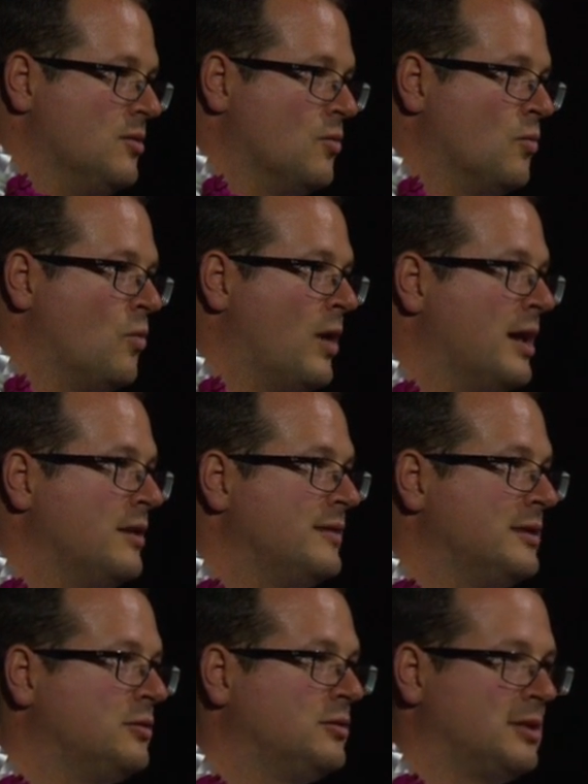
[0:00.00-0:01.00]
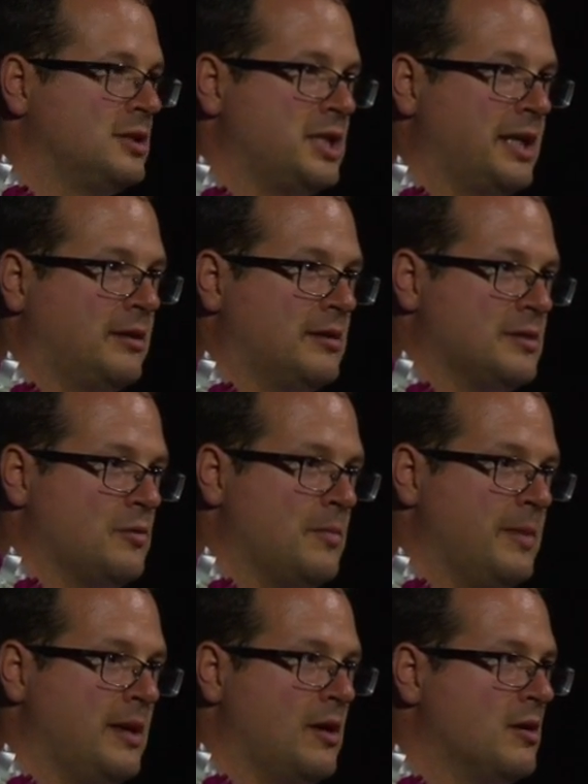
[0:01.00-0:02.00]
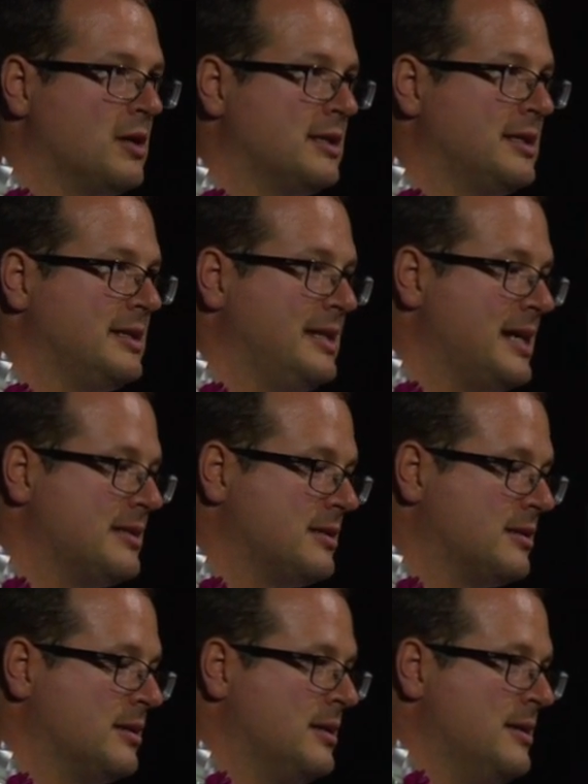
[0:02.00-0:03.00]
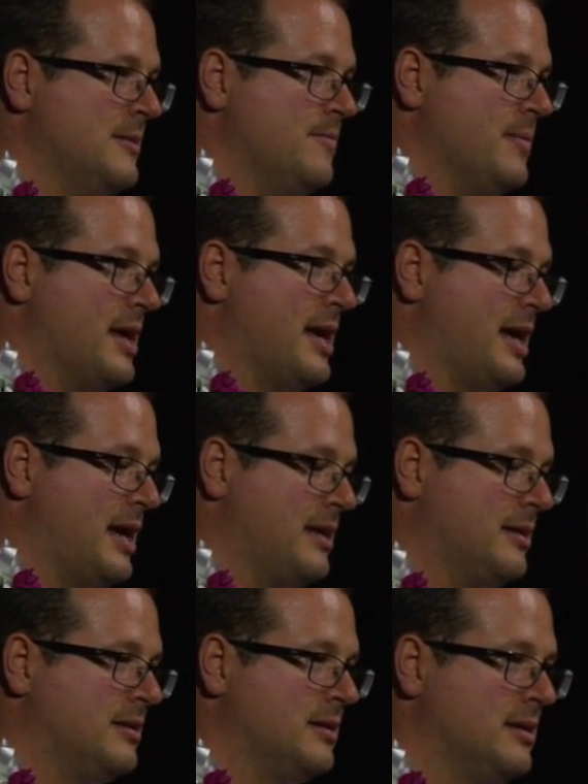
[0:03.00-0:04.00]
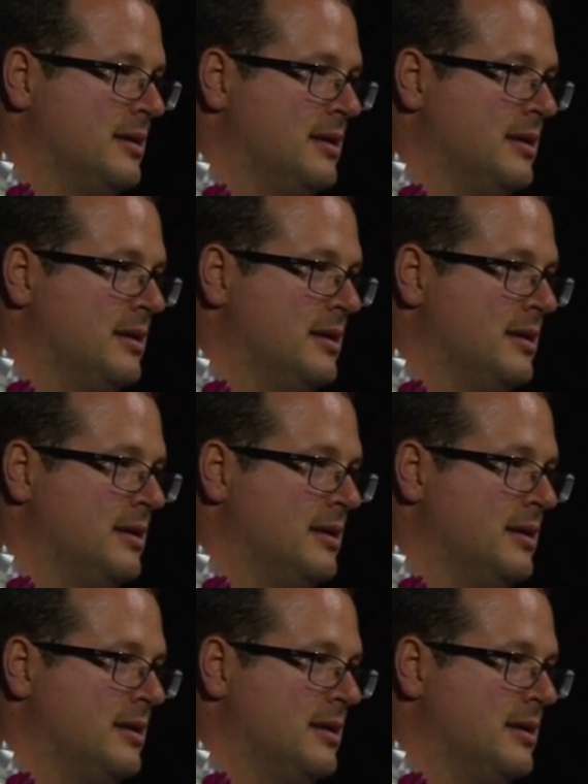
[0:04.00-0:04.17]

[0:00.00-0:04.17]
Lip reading: one of the two trajectories will be longer than the other, and